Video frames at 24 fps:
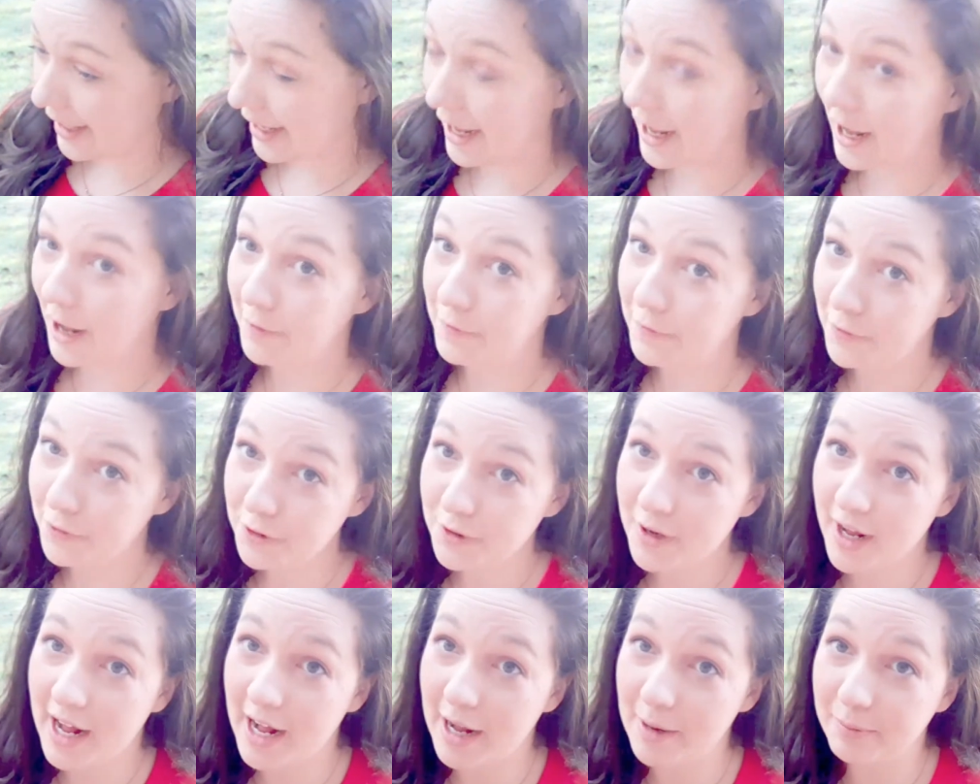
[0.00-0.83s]
a full
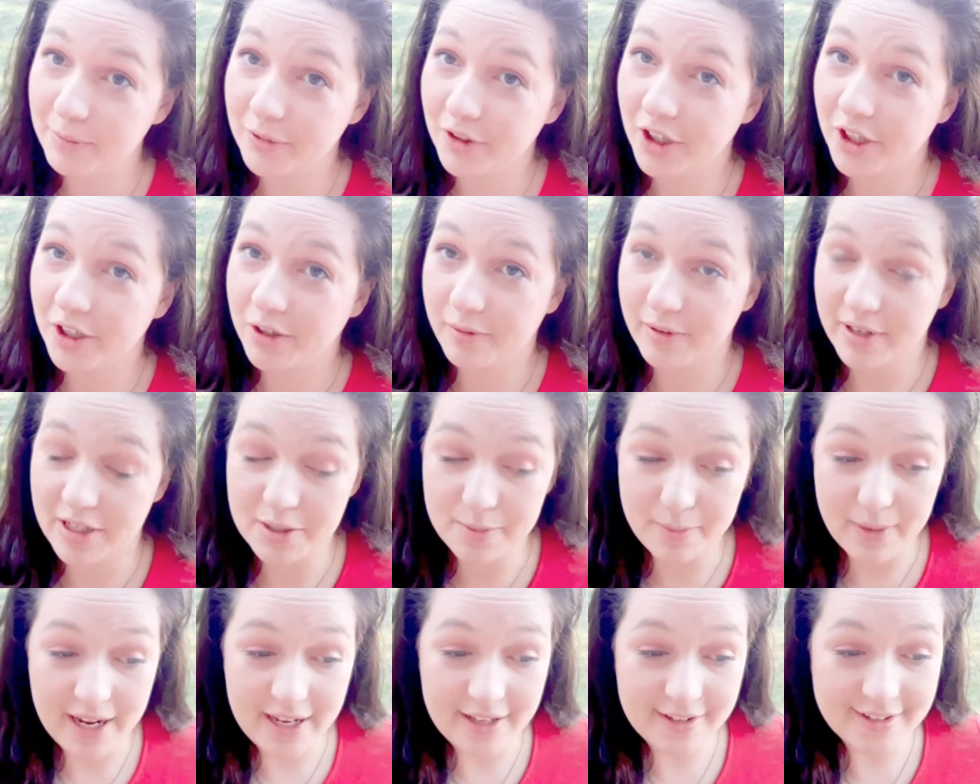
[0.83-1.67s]
heart block, which
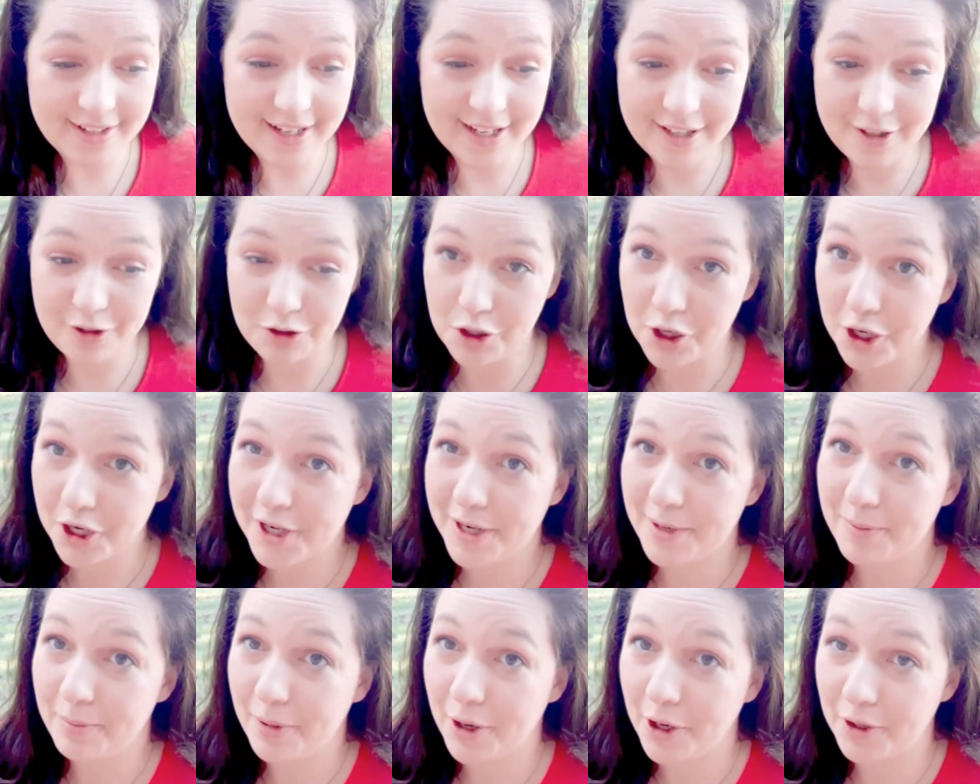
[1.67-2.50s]
means that no
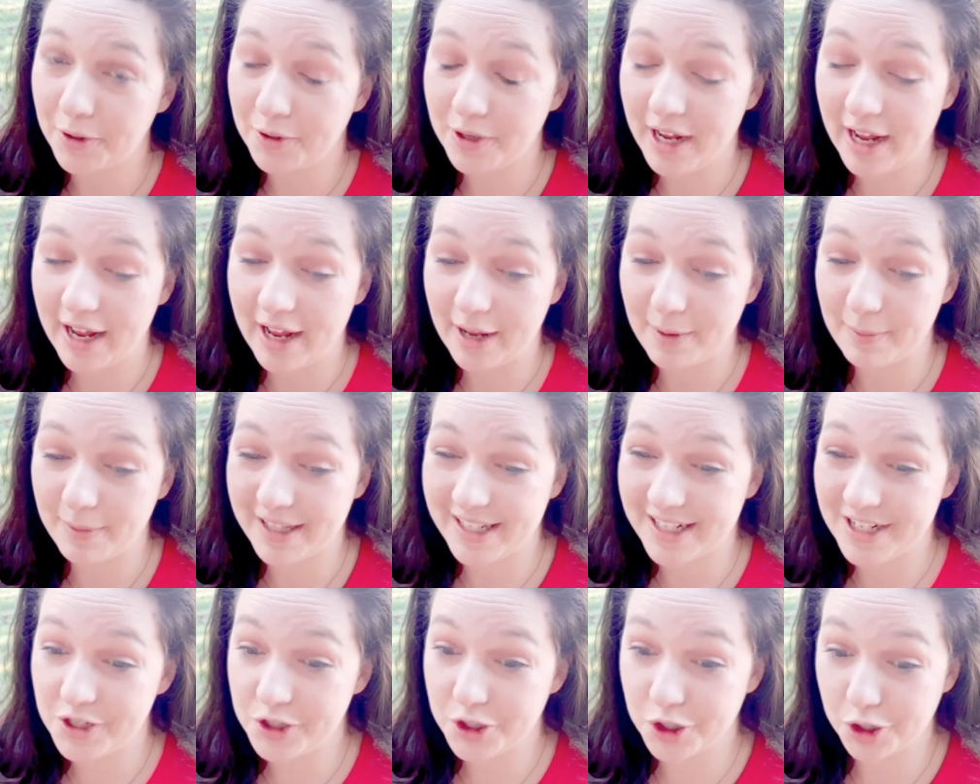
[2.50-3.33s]

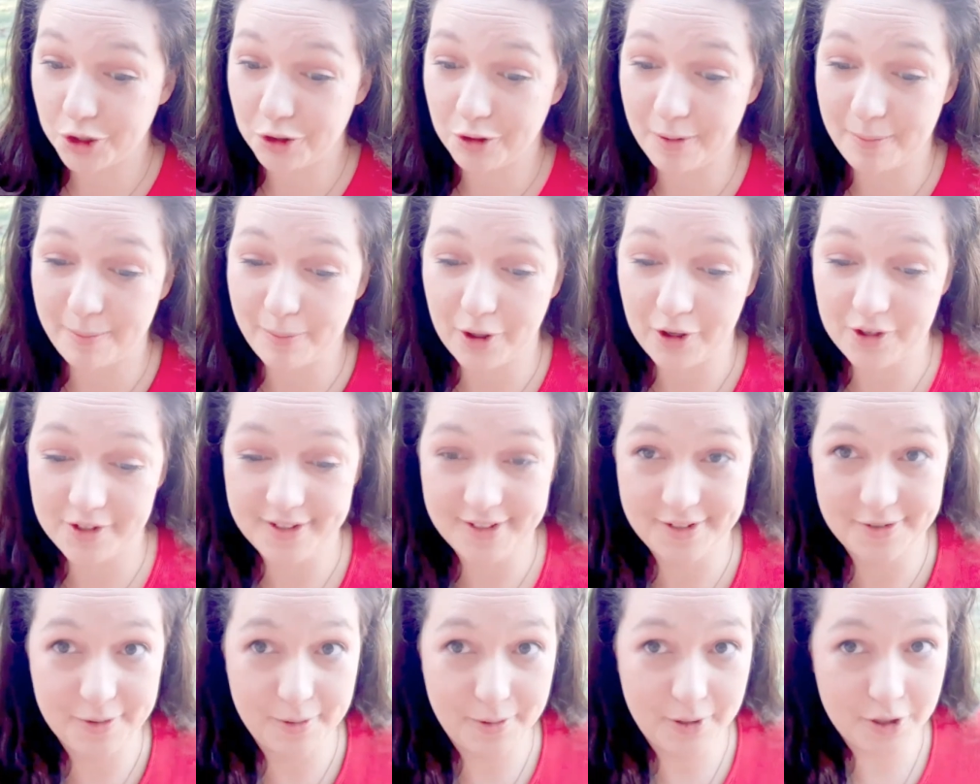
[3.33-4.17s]
electrical
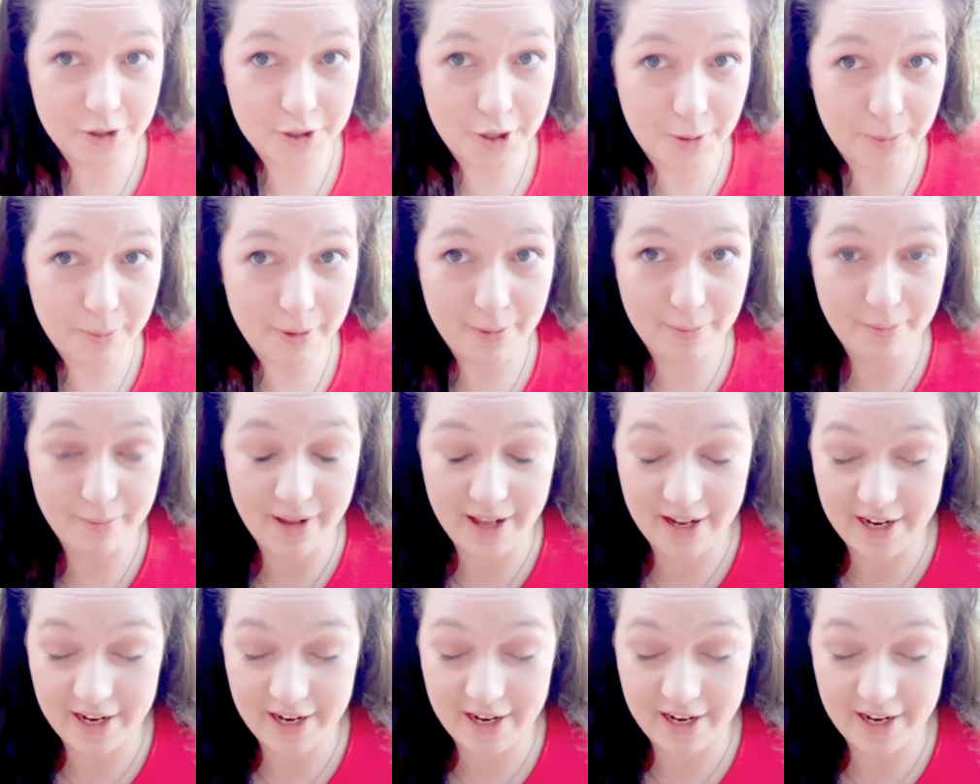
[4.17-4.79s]
impulses from the top and